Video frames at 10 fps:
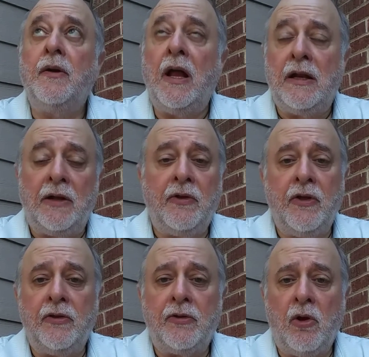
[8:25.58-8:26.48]
I'd like to
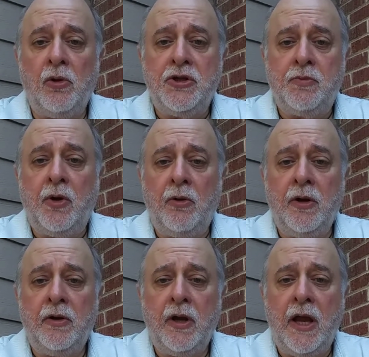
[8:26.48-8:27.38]
think that the Holy
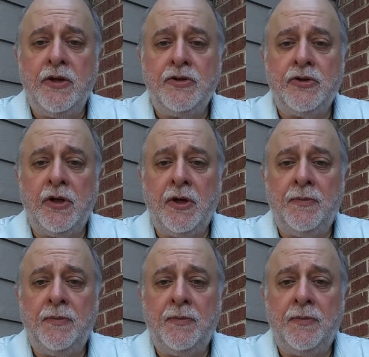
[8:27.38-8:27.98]
Spirit has